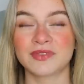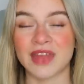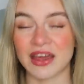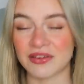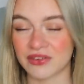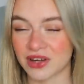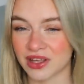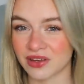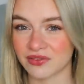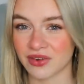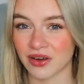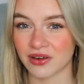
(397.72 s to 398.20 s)

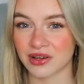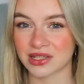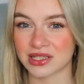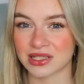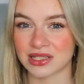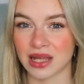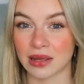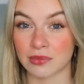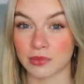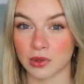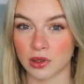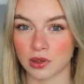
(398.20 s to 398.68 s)
definitely a very
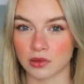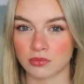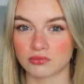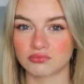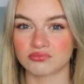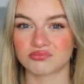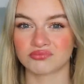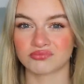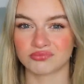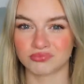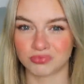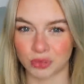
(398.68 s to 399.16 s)
statement
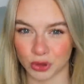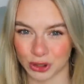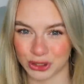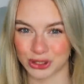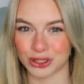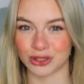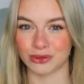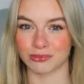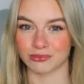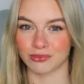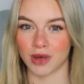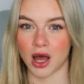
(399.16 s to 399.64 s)

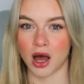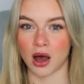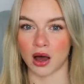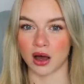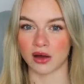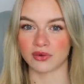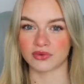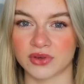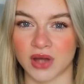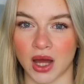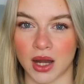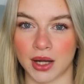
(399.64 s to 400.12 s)
bottom
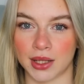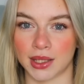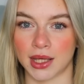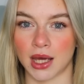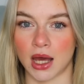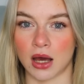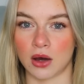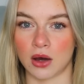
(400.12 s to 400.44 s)
half kind of girl.